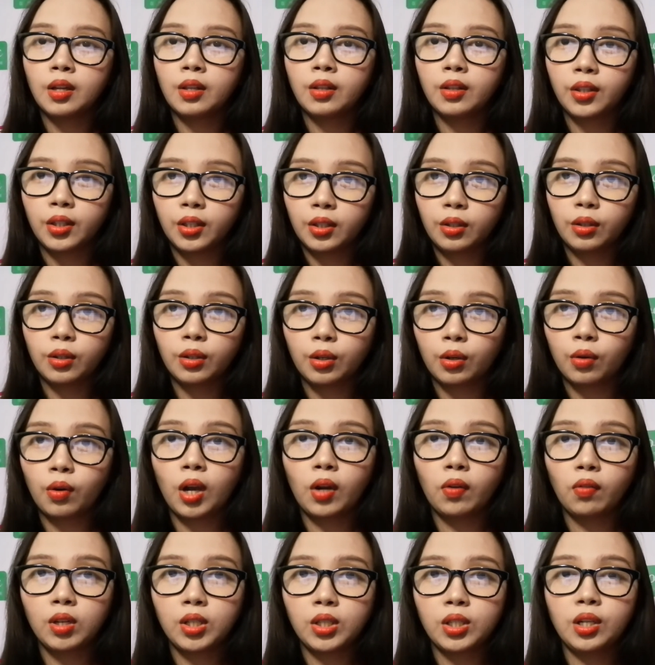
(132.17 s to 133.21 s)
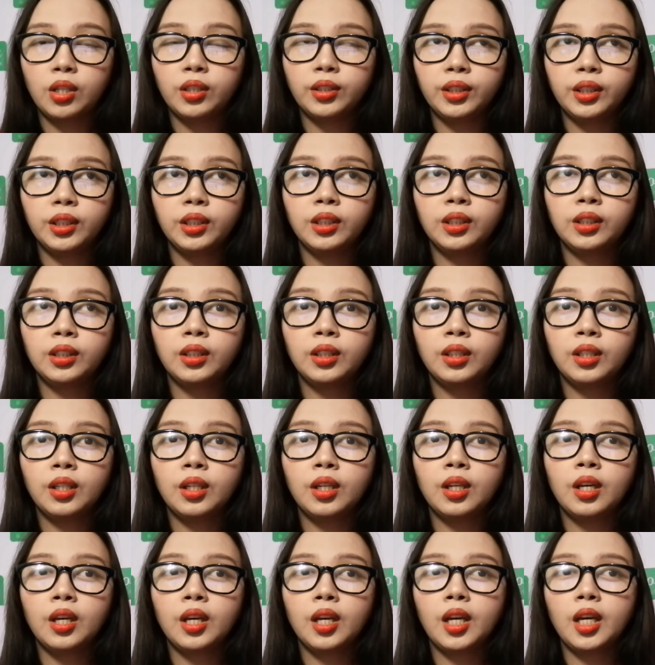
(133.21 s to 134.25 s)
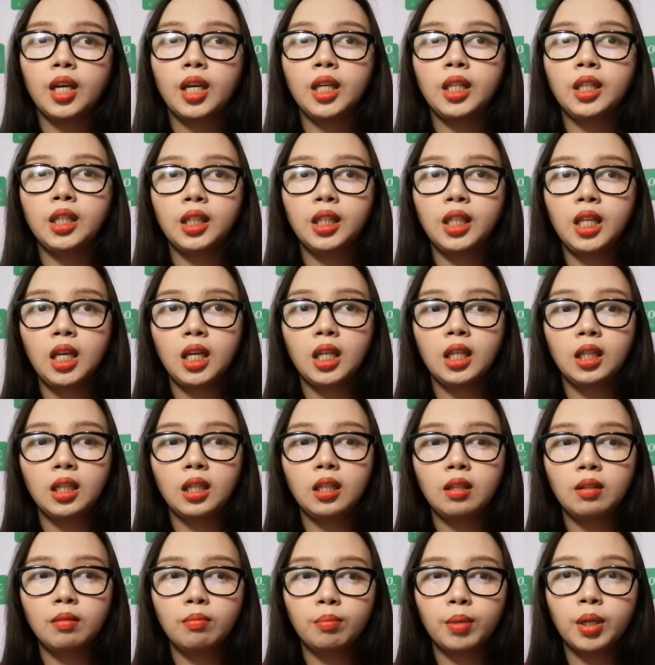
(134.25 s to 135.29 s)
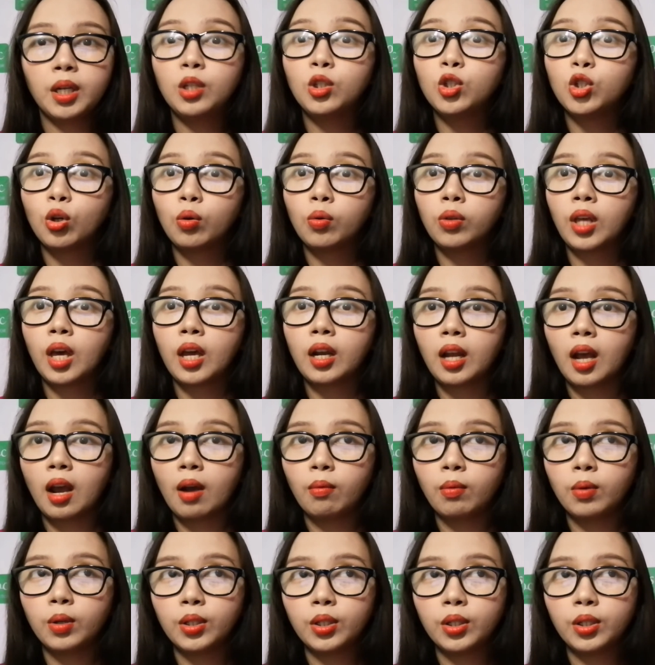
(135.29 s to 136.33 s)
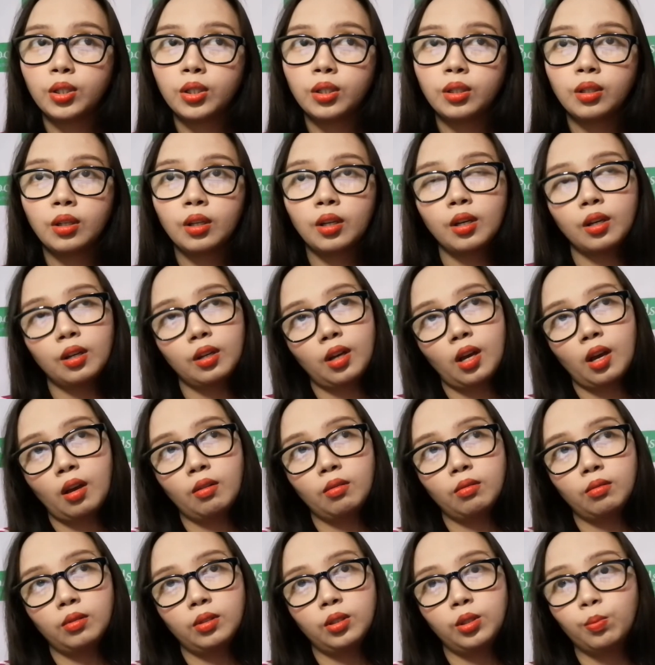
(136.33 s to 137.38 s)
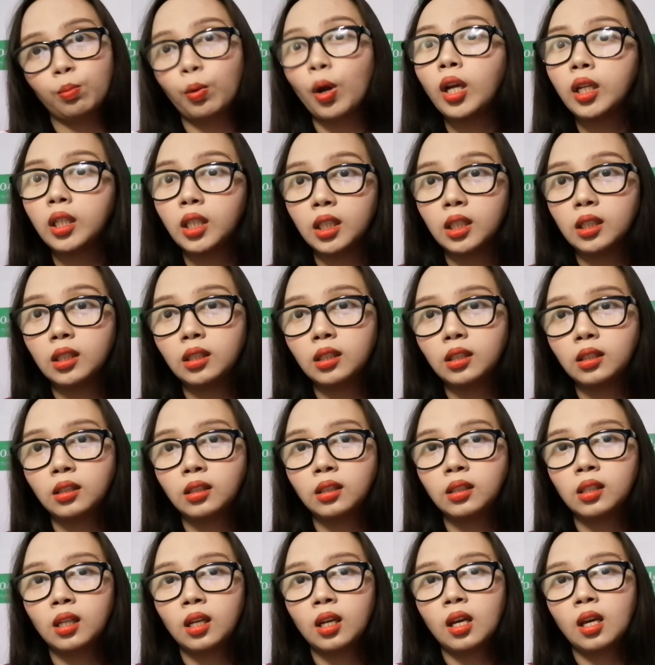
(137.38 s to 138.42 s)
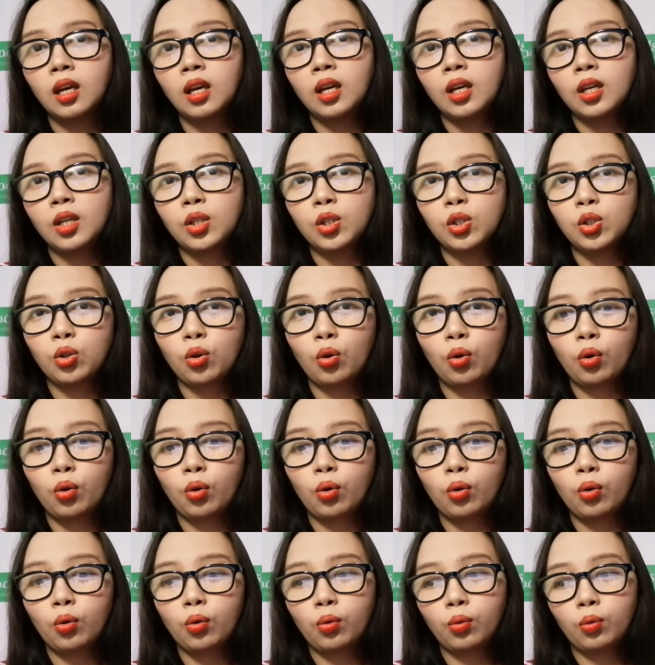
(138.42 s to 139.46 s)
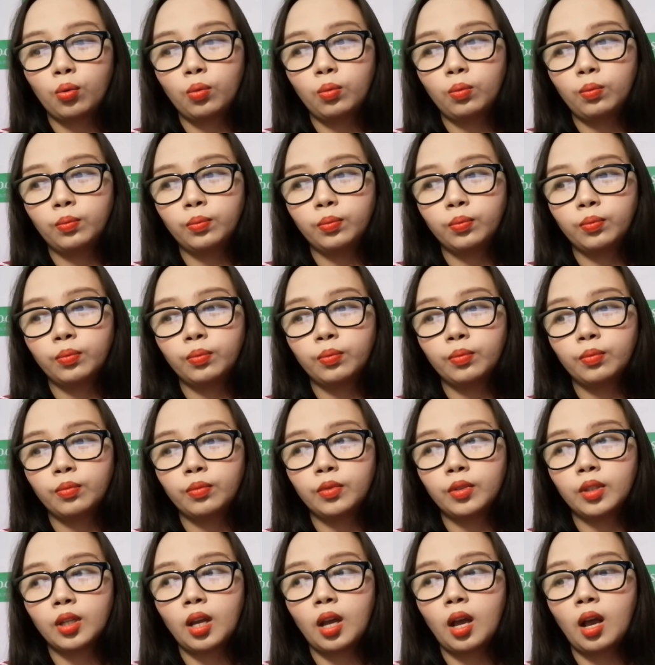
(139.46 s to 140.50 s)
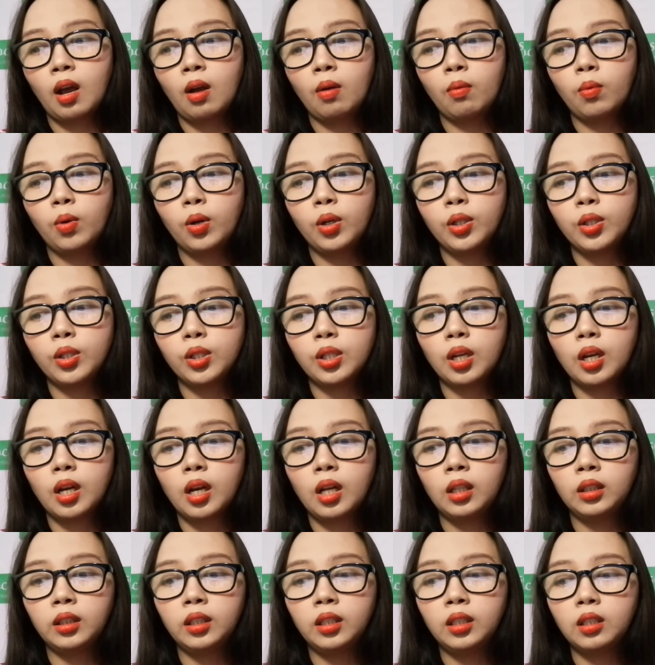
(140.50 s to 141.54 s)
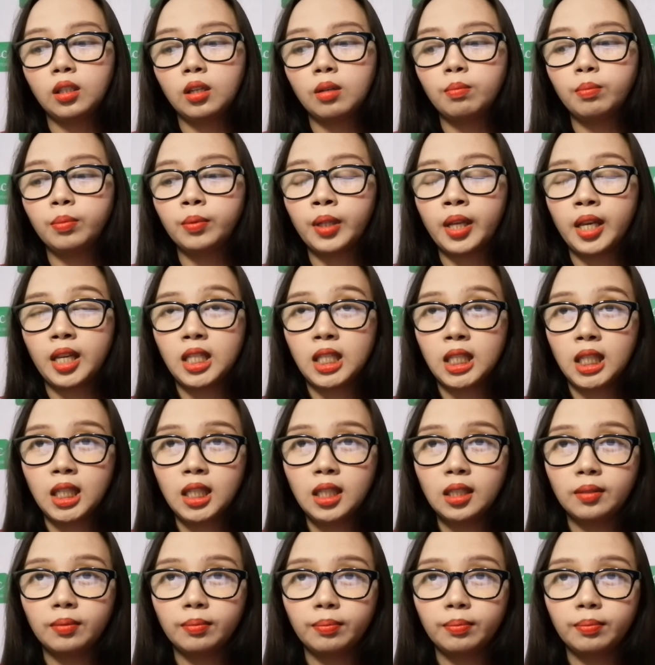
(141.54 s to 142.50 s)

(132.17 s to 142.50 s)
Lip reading: the correct results. And then, but it showed that I was pregnant. So I was a little complacent